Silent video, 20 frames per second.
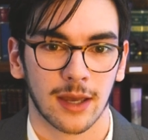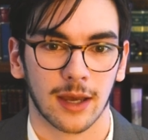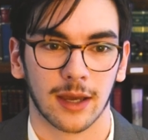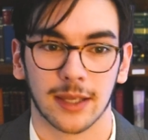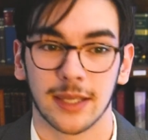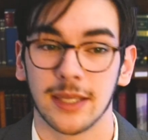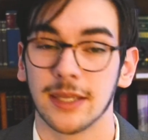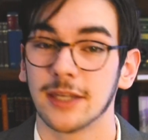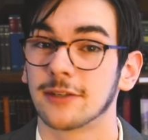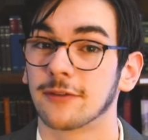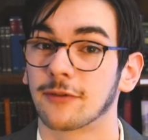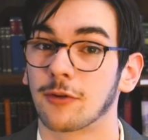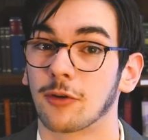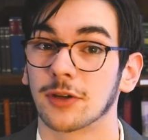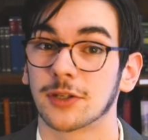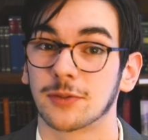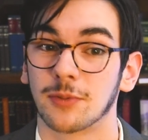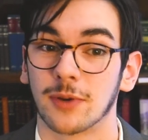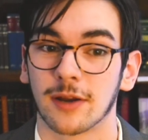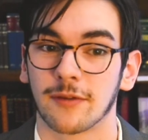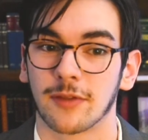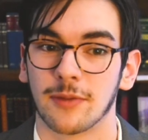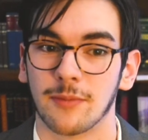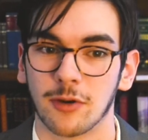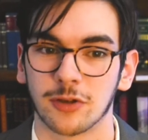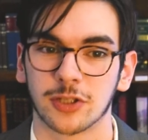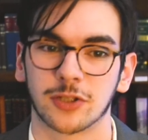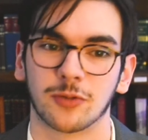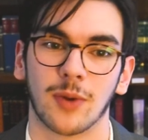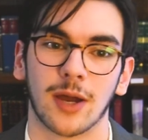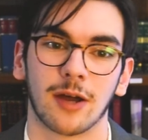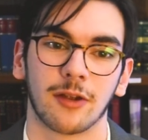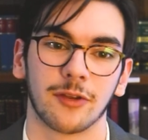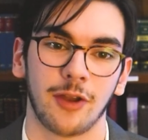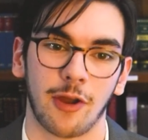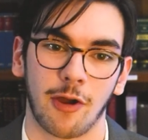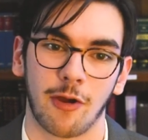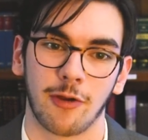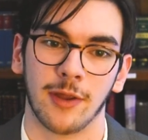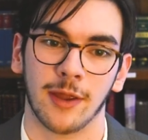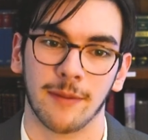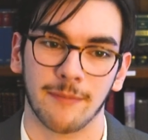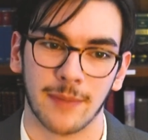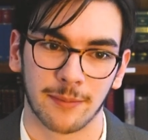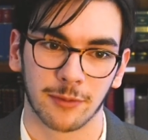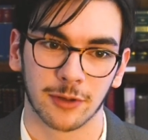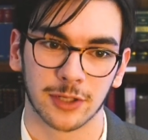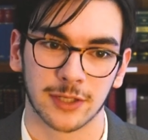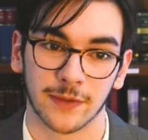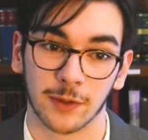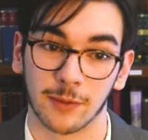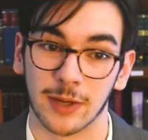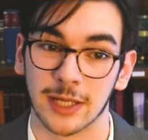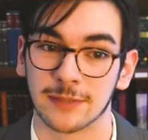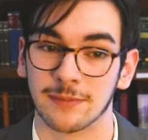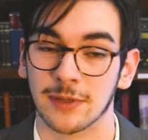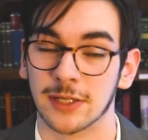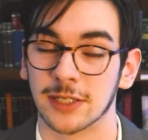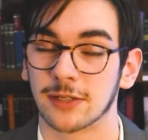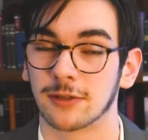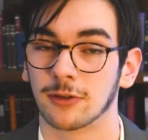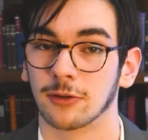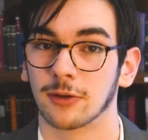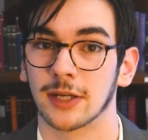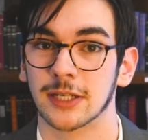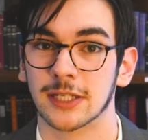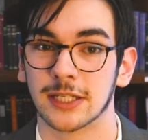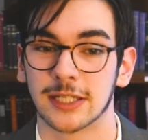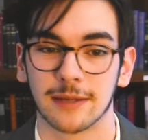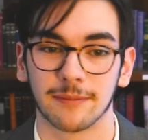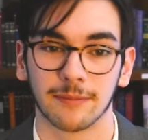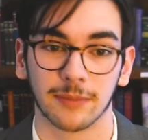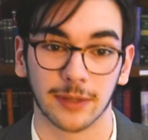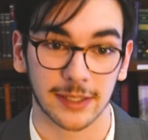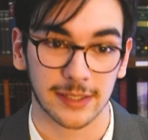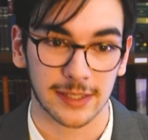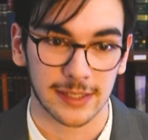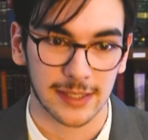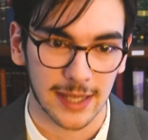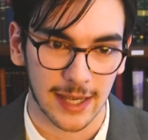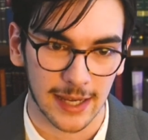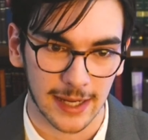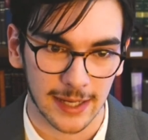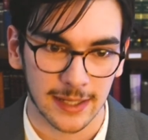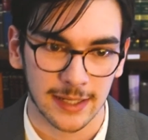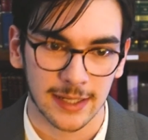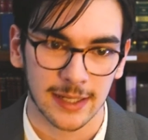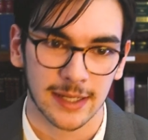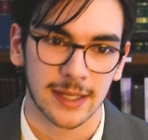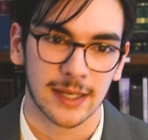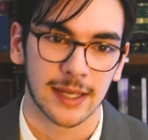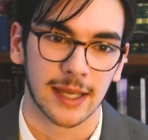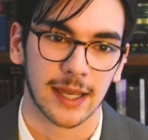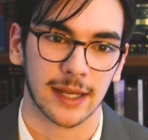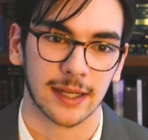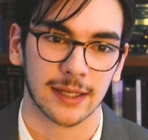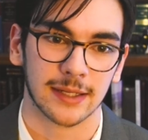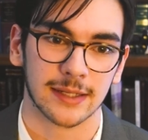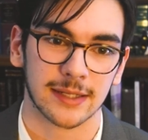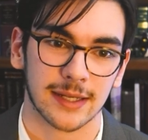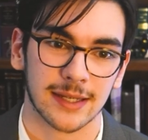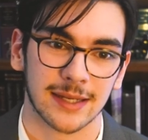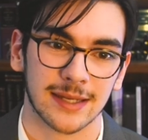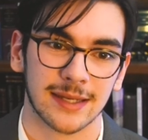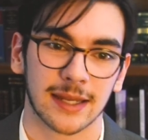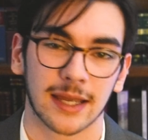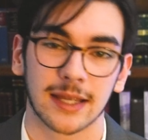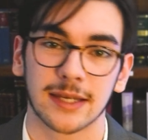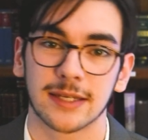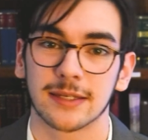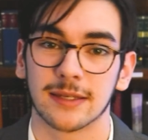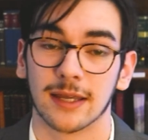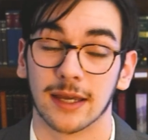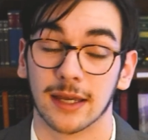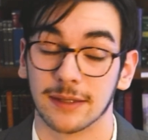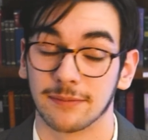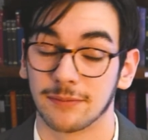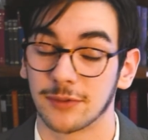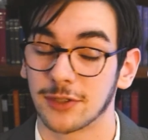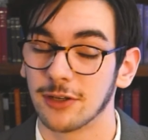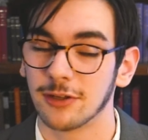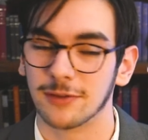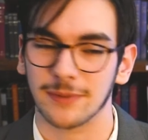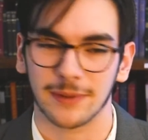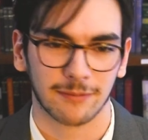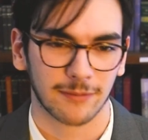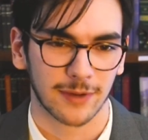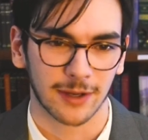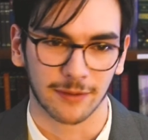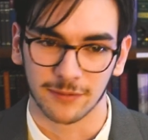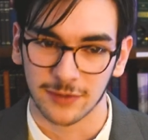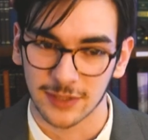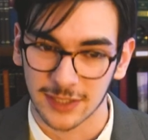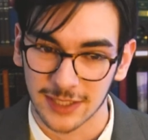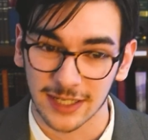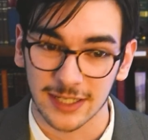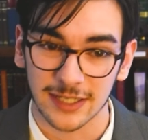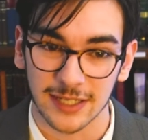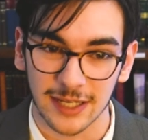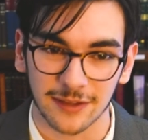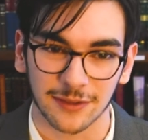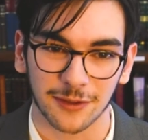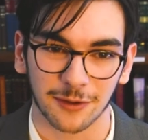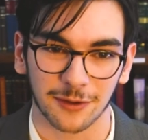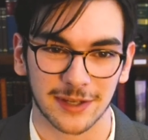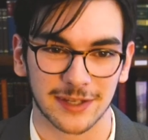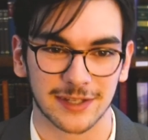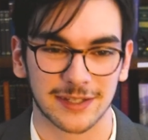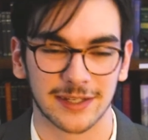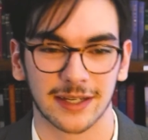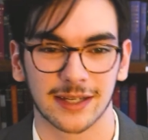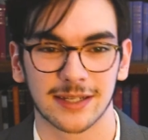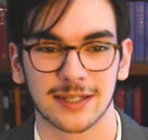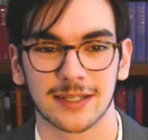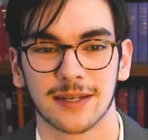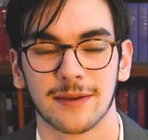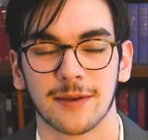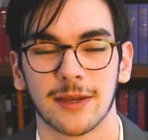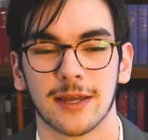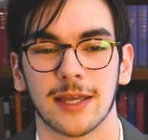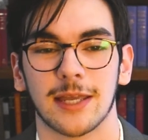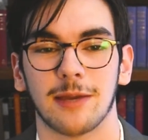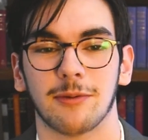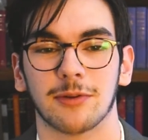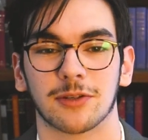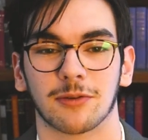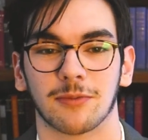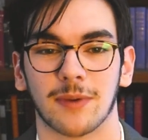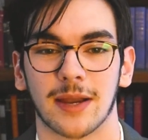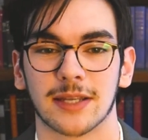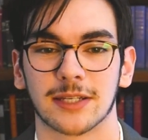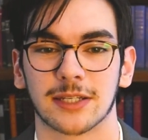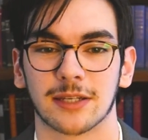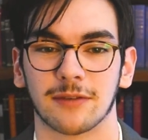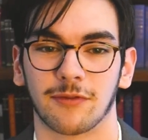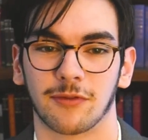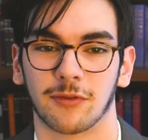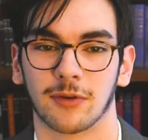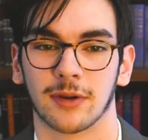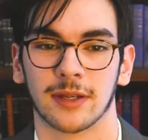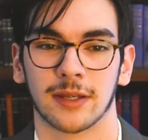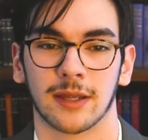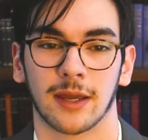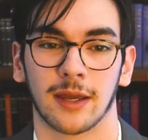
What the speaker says: He is, of course, one of the most well-known members of the Westminster Assembly today, and in 1636, he was arrested for